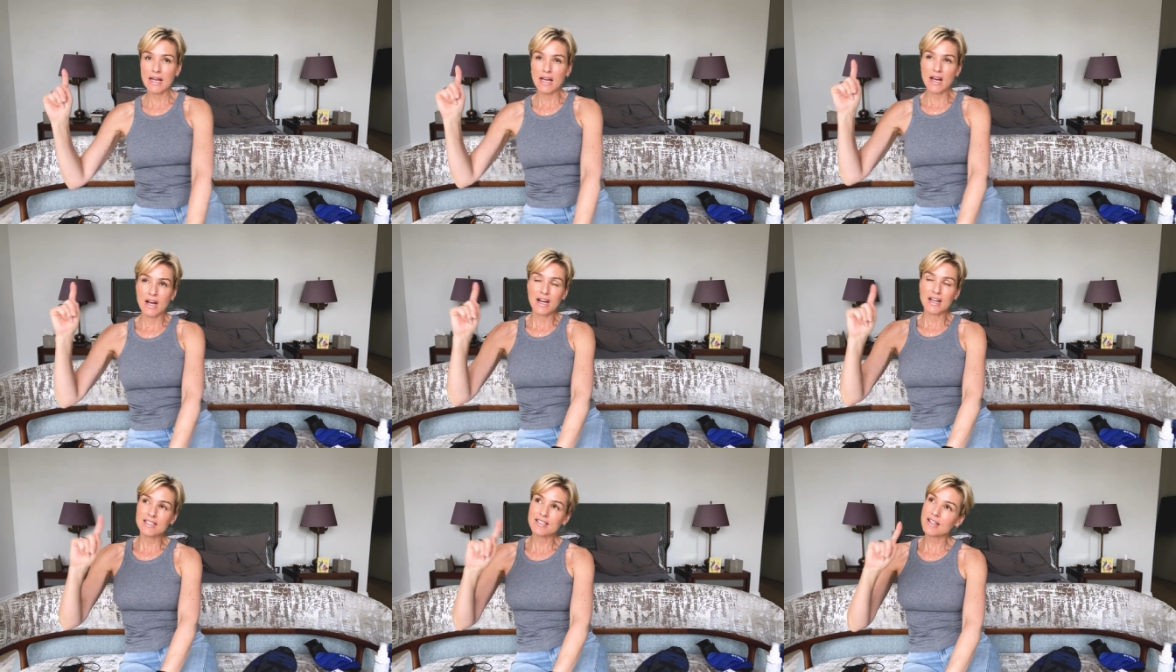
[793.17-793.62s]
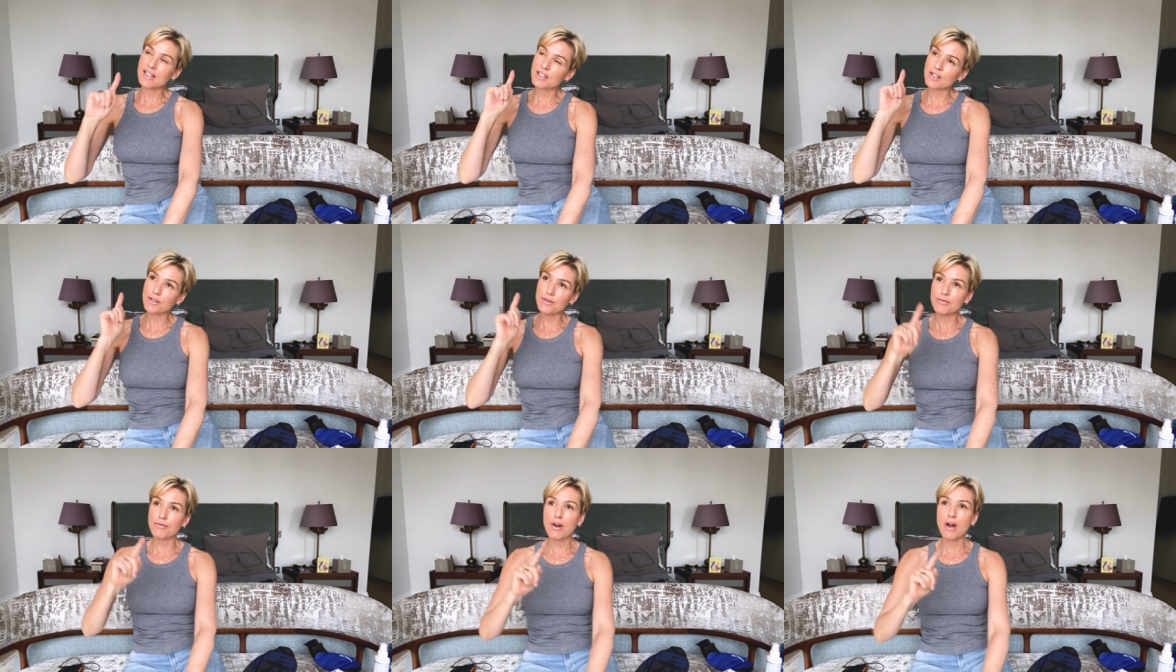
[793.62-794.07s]
I was
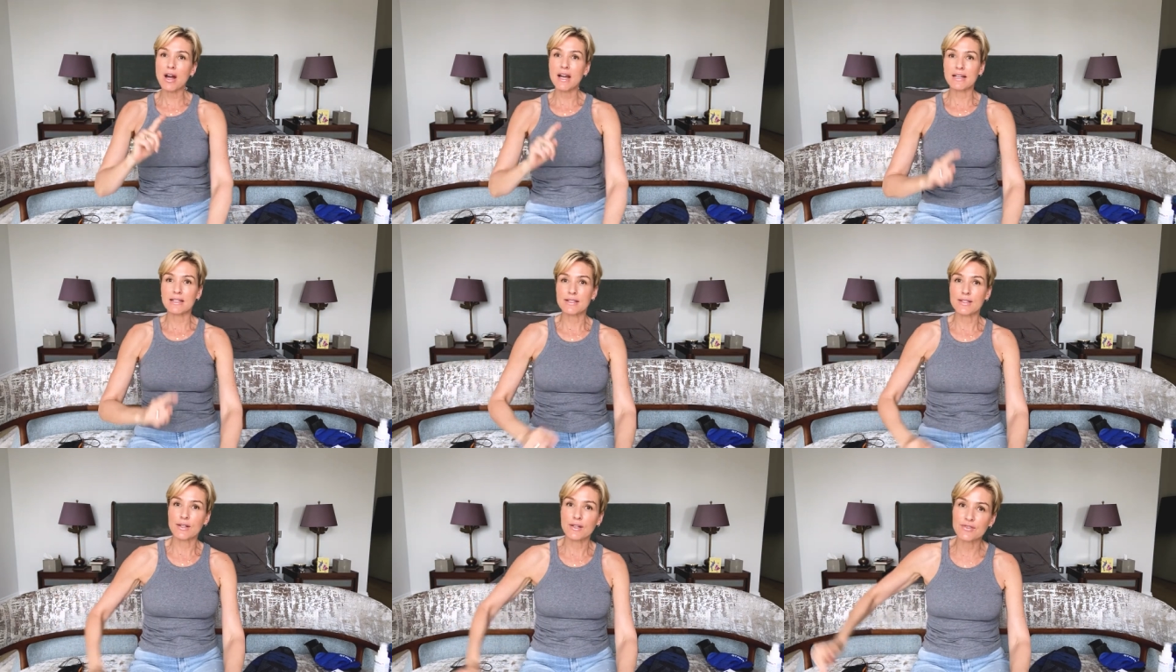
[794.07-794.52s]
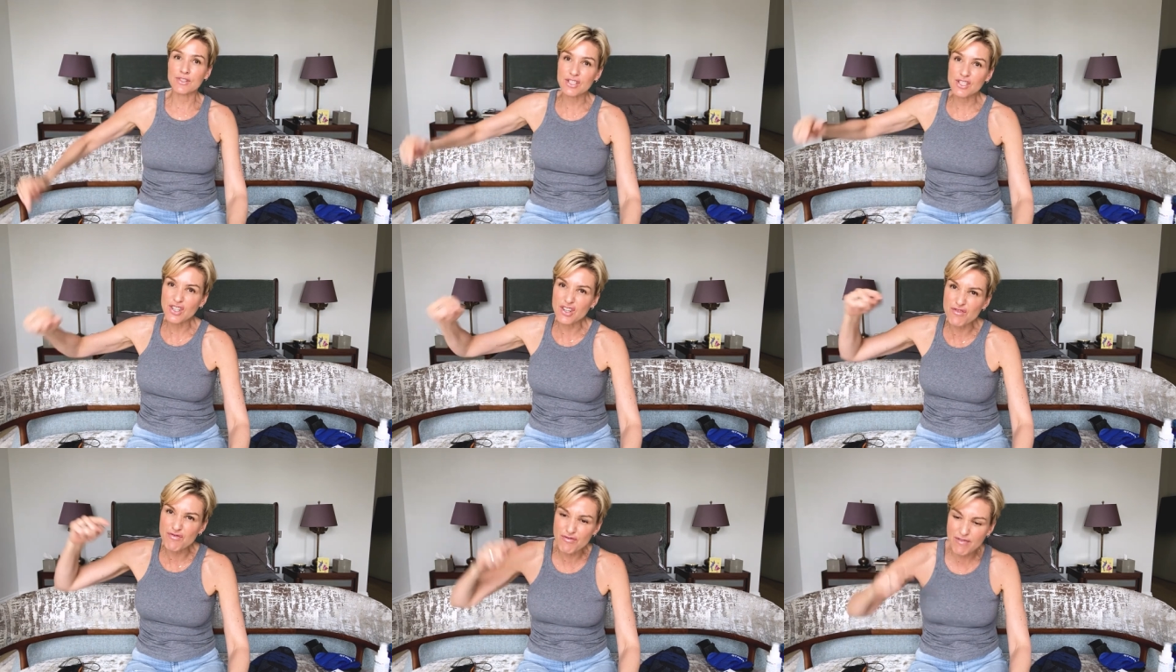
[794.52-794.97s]
like, you're right. So I've just
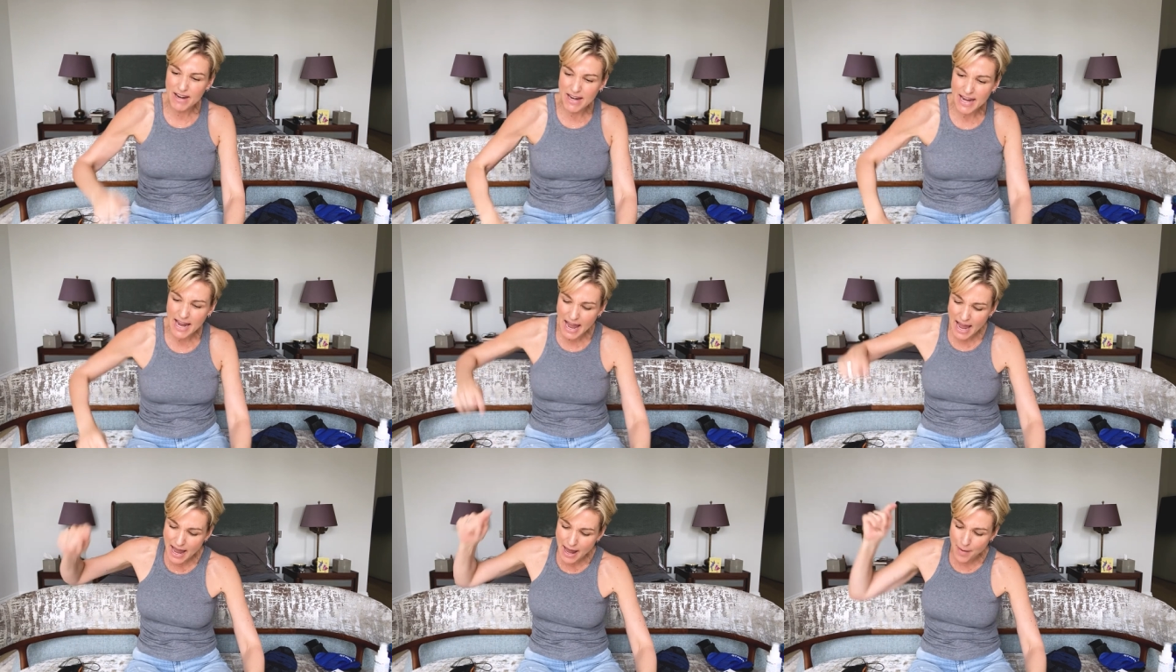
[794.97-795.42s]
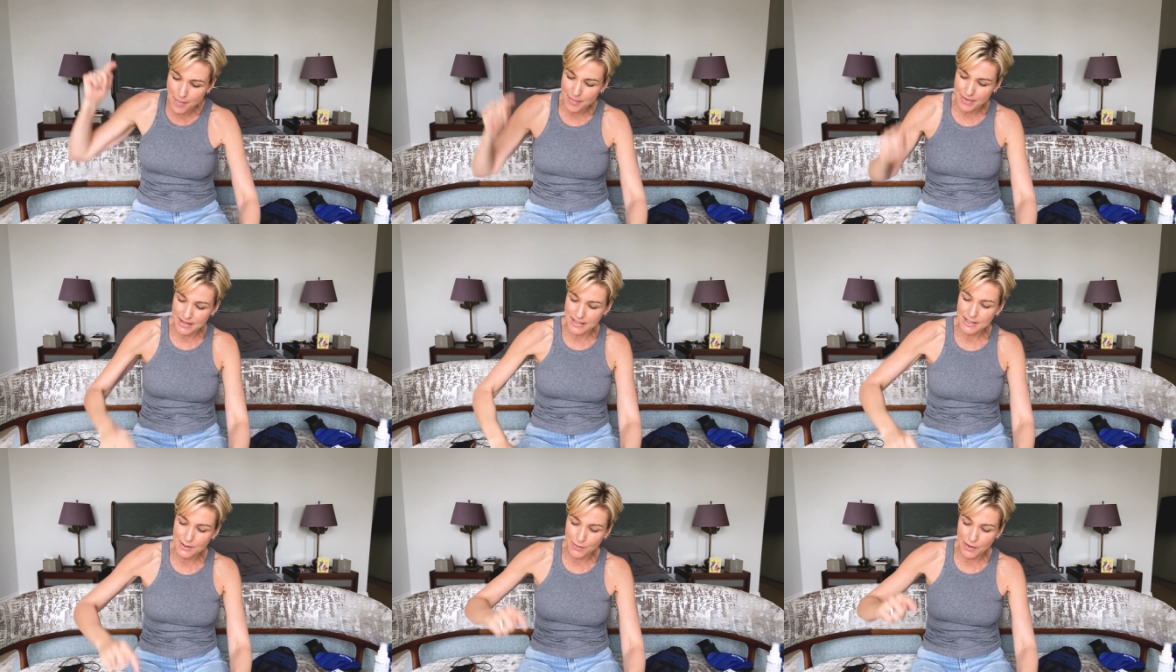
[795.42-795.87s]
got to rehab
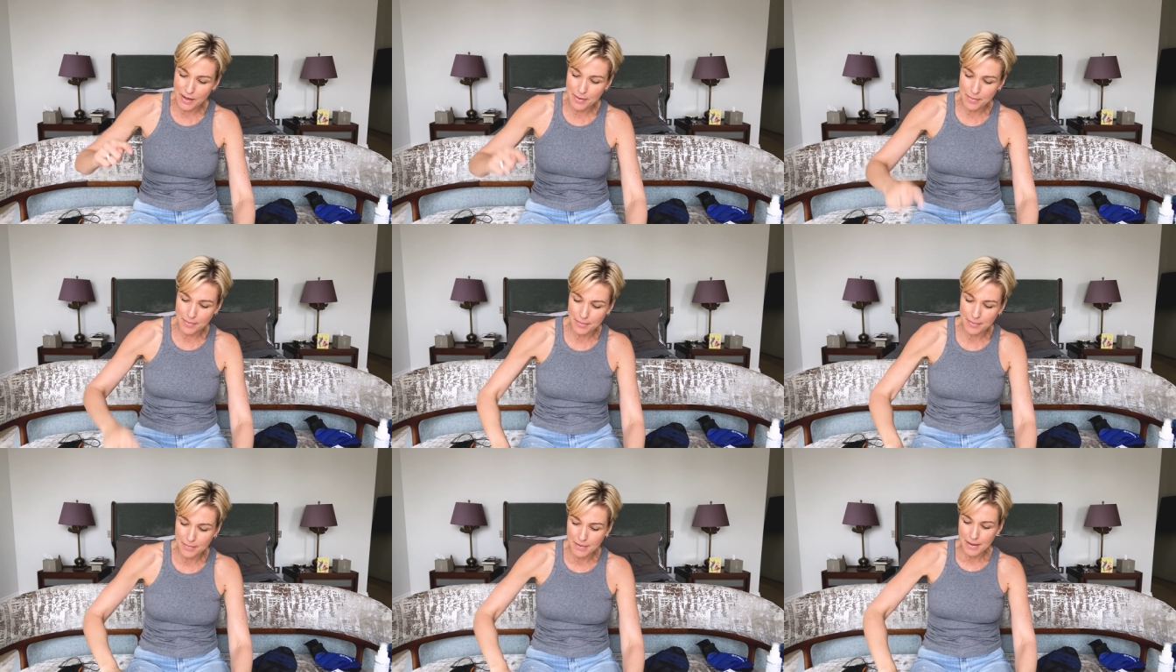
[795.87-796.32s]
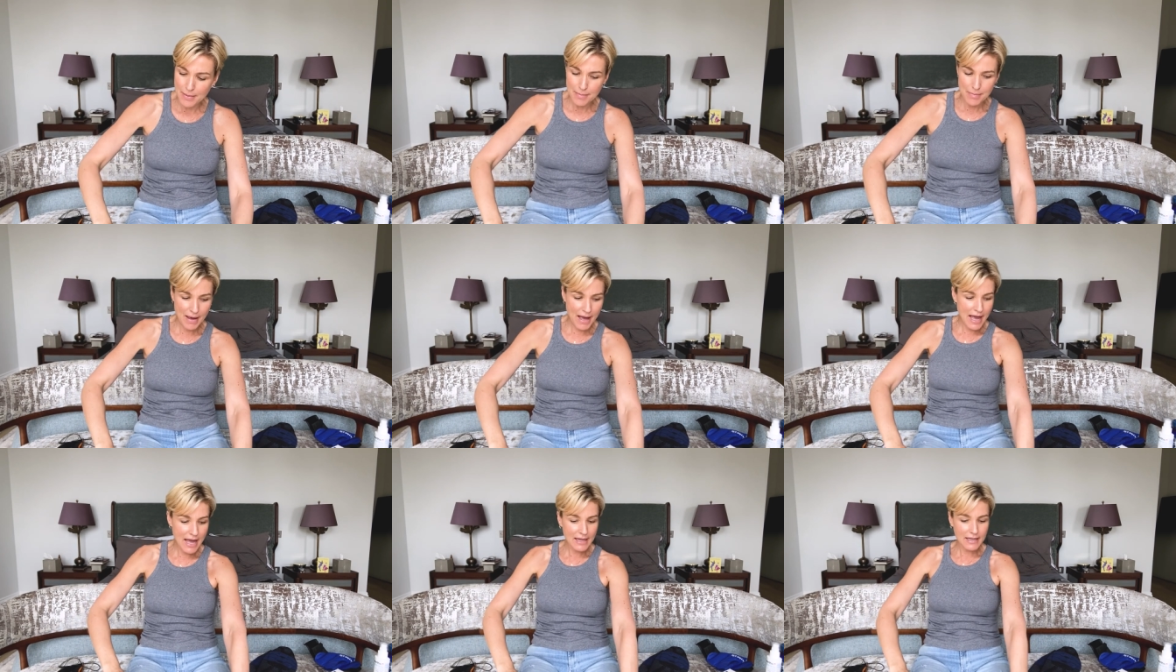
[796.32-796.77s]
this one
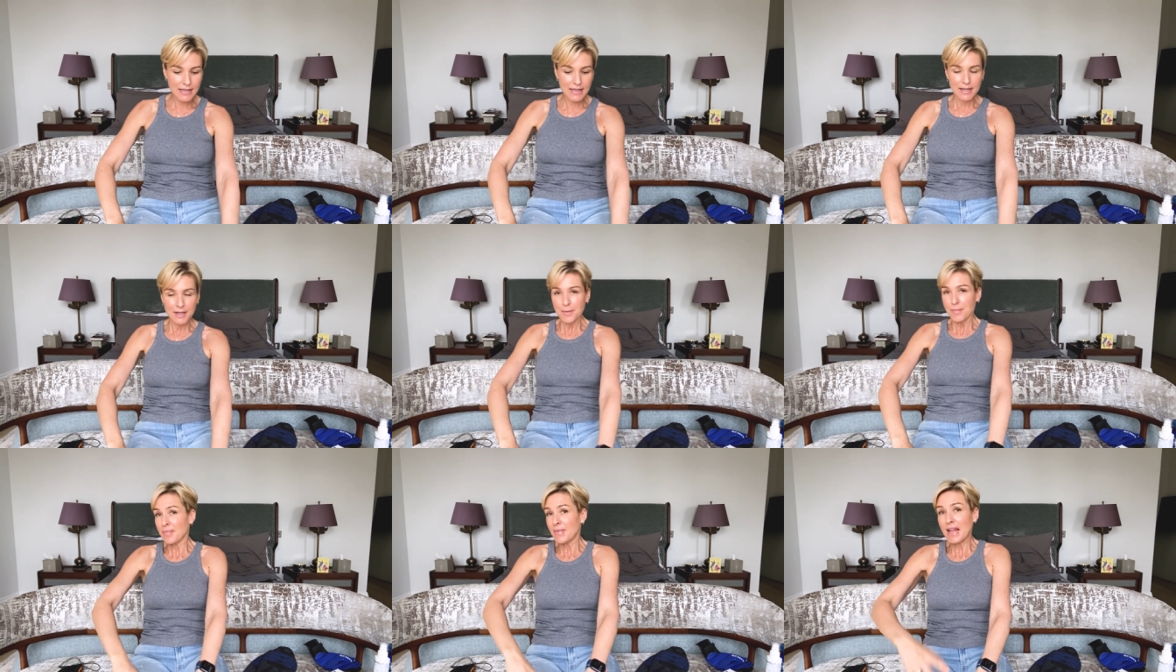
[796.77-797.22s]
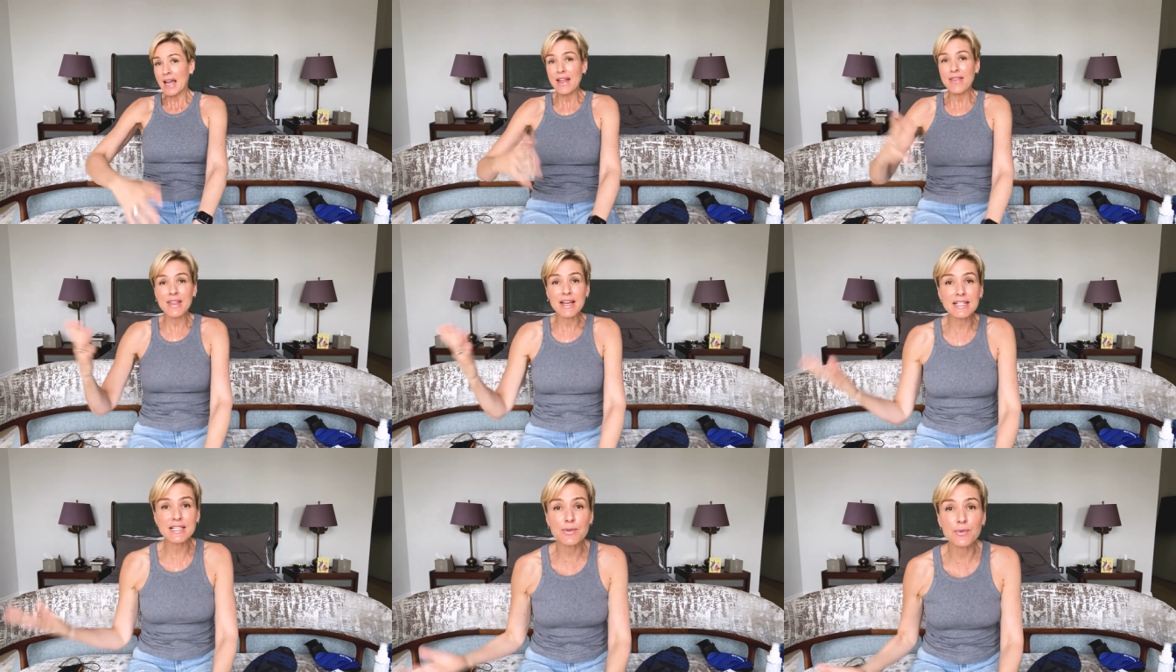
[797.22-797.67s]
back
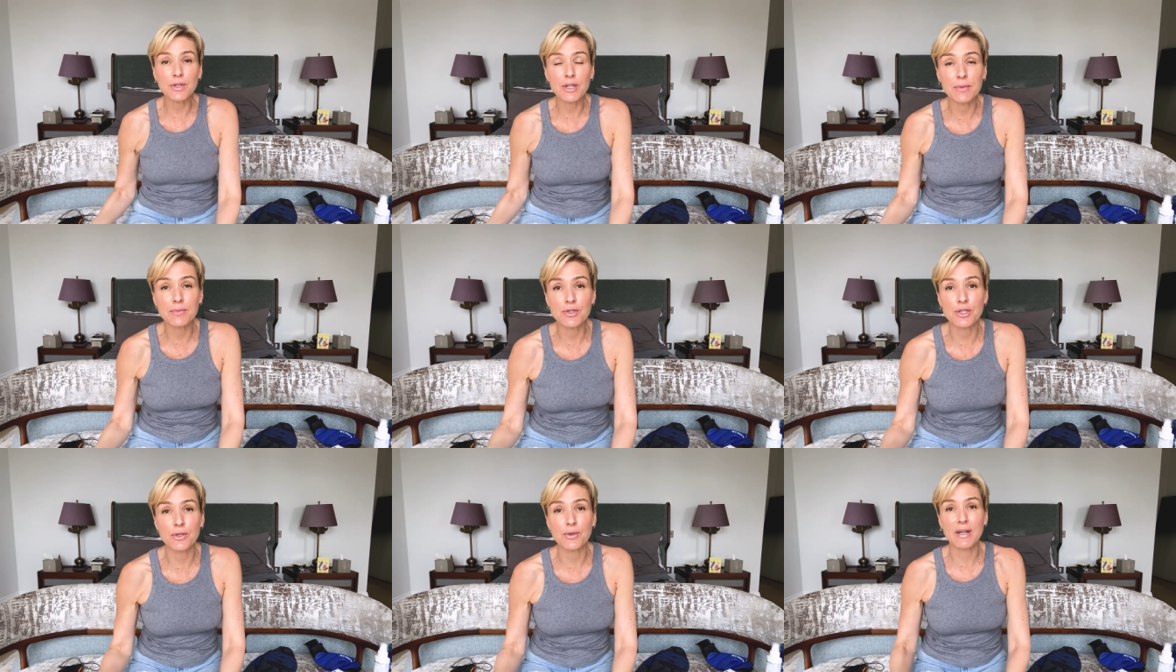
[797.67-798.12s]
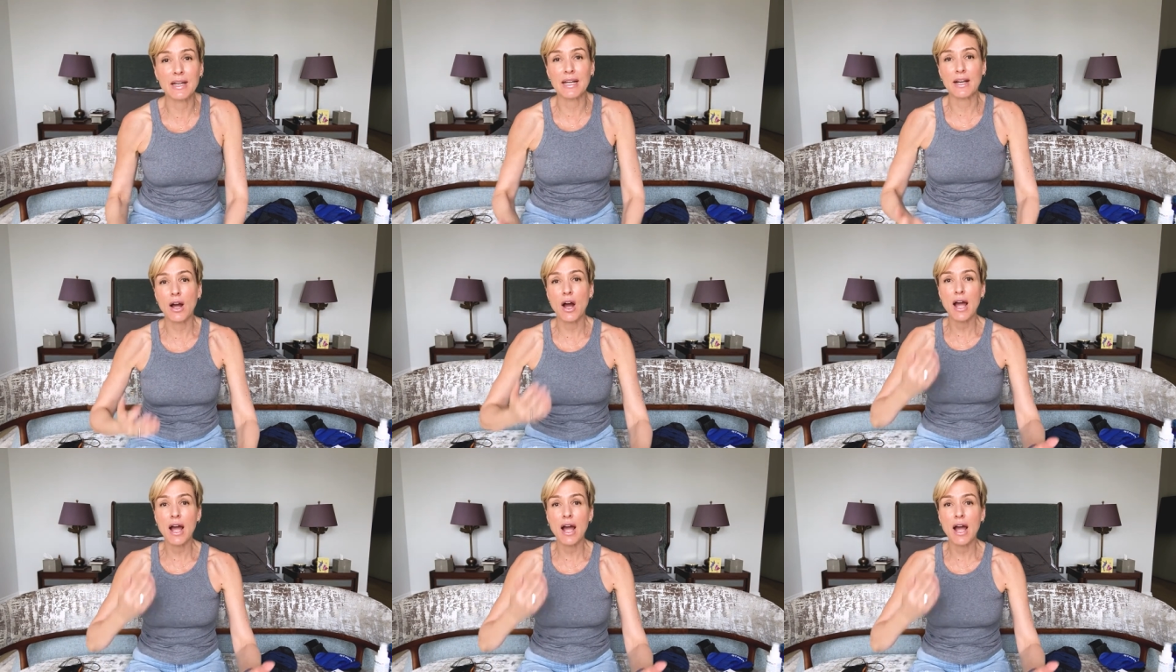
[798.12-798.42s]
and that's what I'm doing.